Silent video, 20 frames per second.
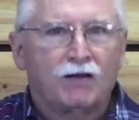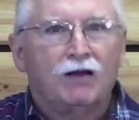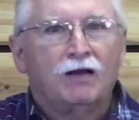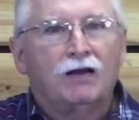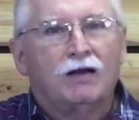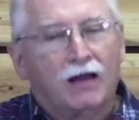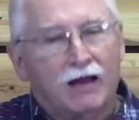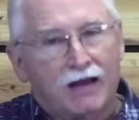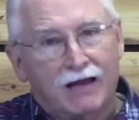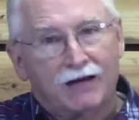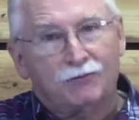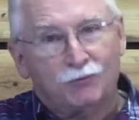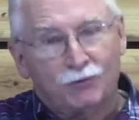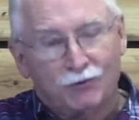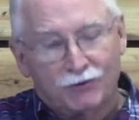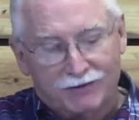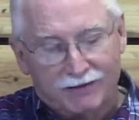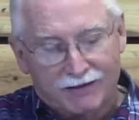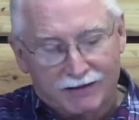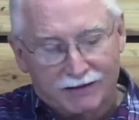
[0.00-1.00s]
and
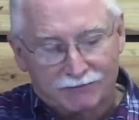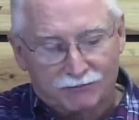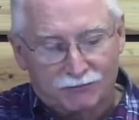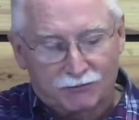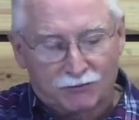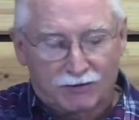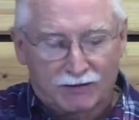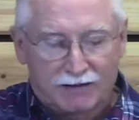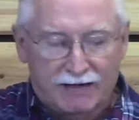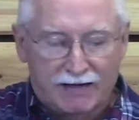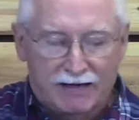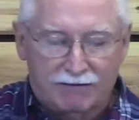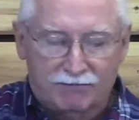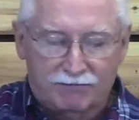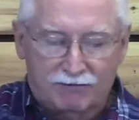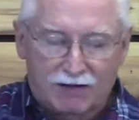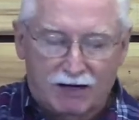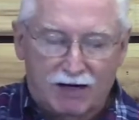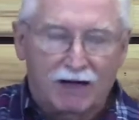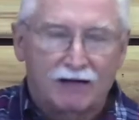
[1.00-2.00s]
would therefore have
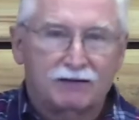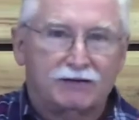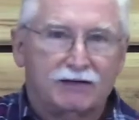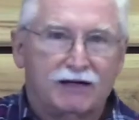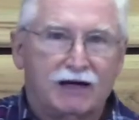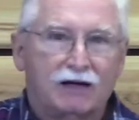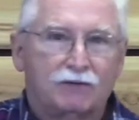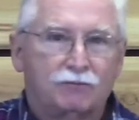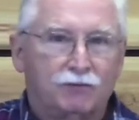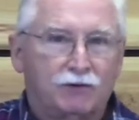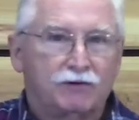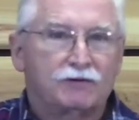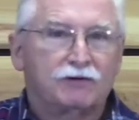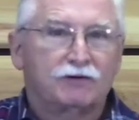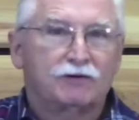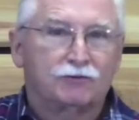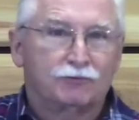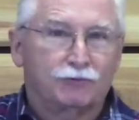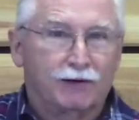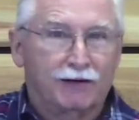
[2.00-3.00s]
contact with the
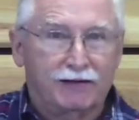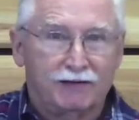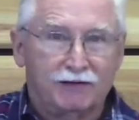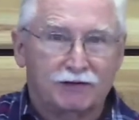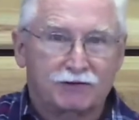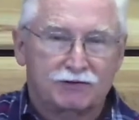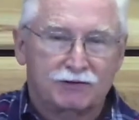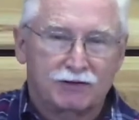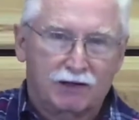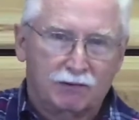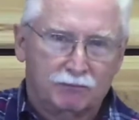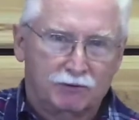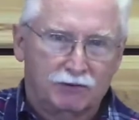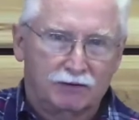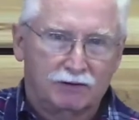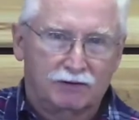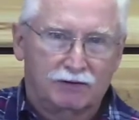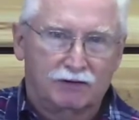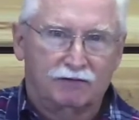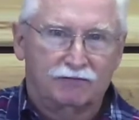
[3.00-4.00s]
greatest
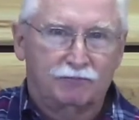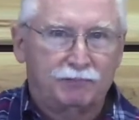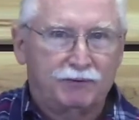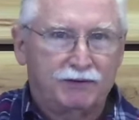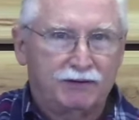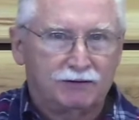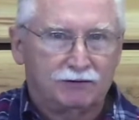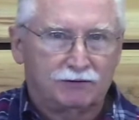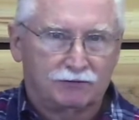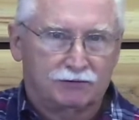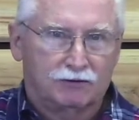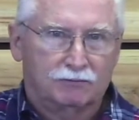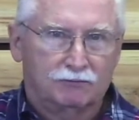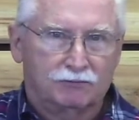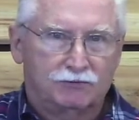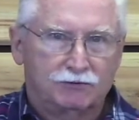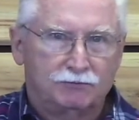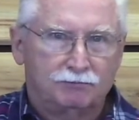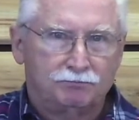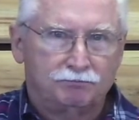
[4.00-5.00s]
number of
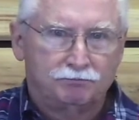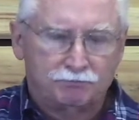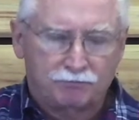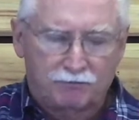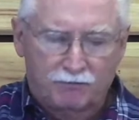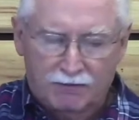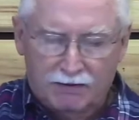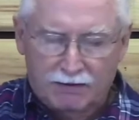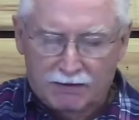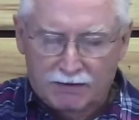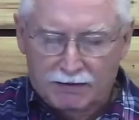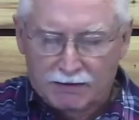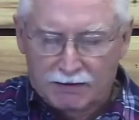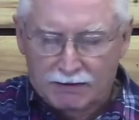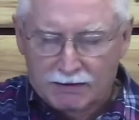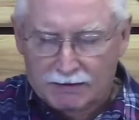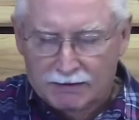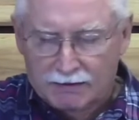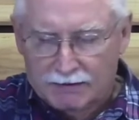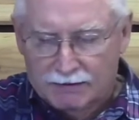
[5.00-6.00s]
pilgrims.
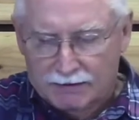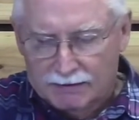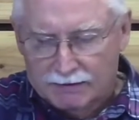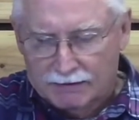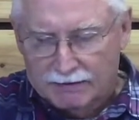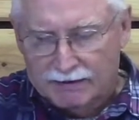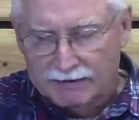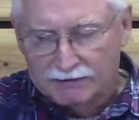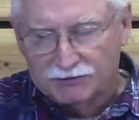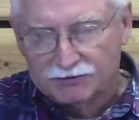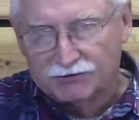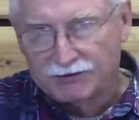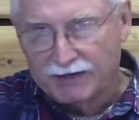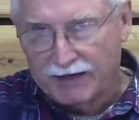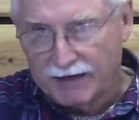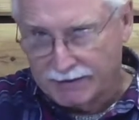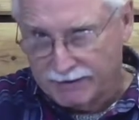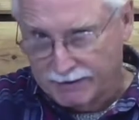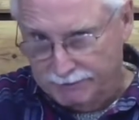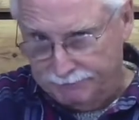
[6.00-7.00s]
And
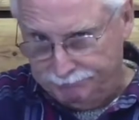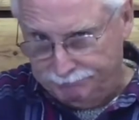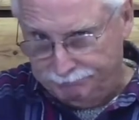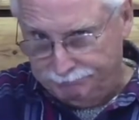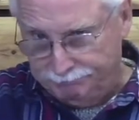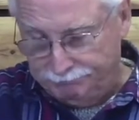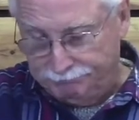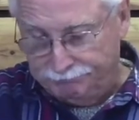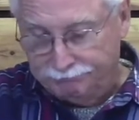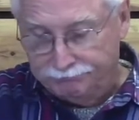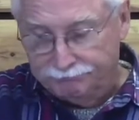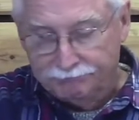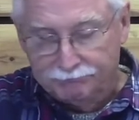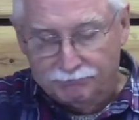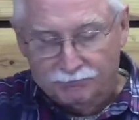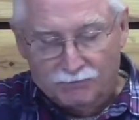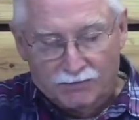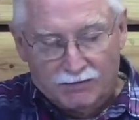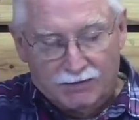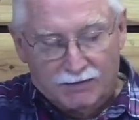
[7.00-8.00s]
second,
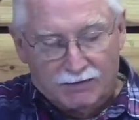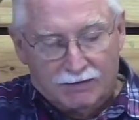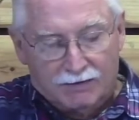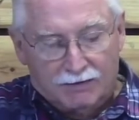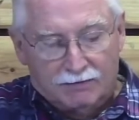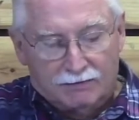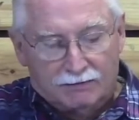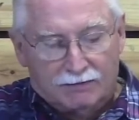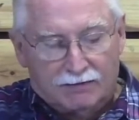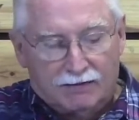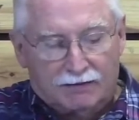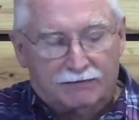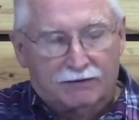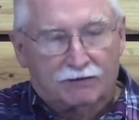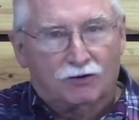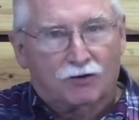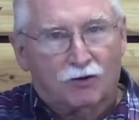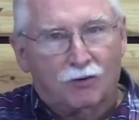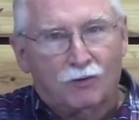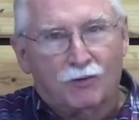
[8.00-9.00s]
that
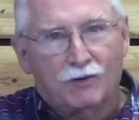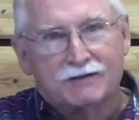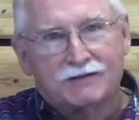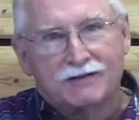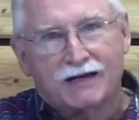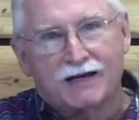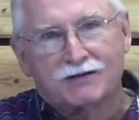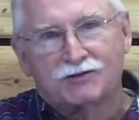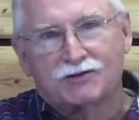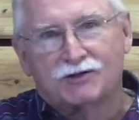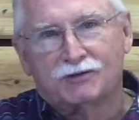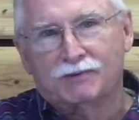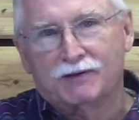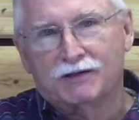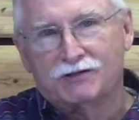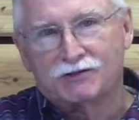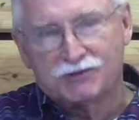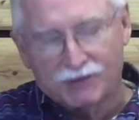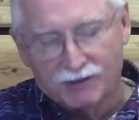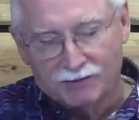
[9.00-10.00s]
there always has to be
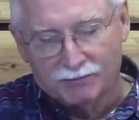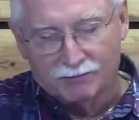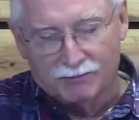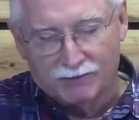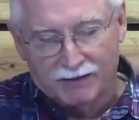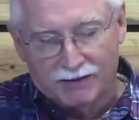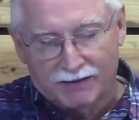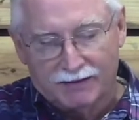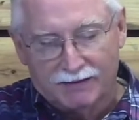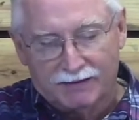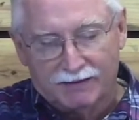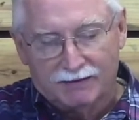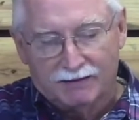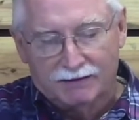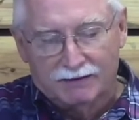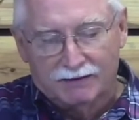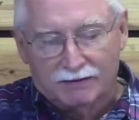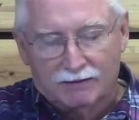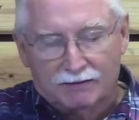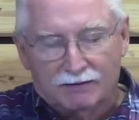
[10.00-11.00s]
somebody
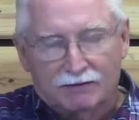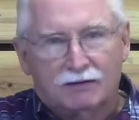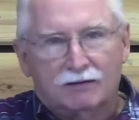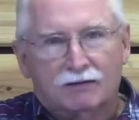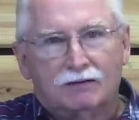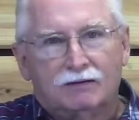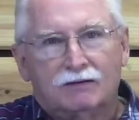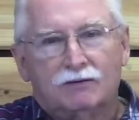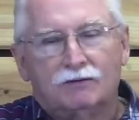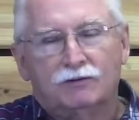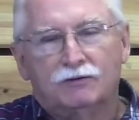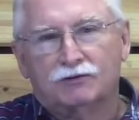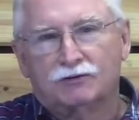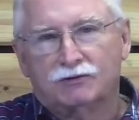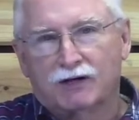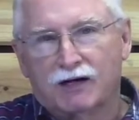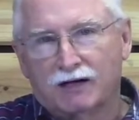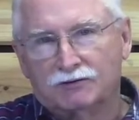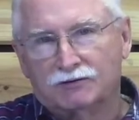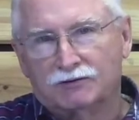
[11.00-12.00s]
who
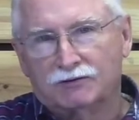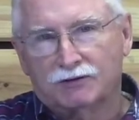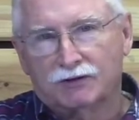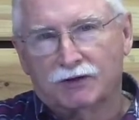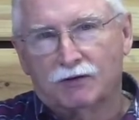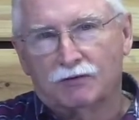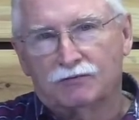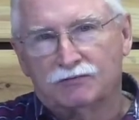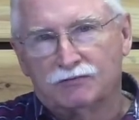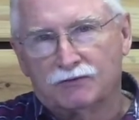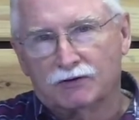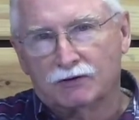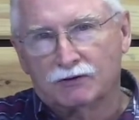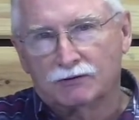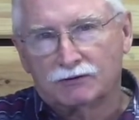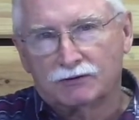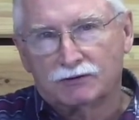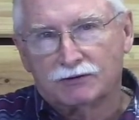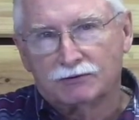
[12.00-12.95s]
decides to go first.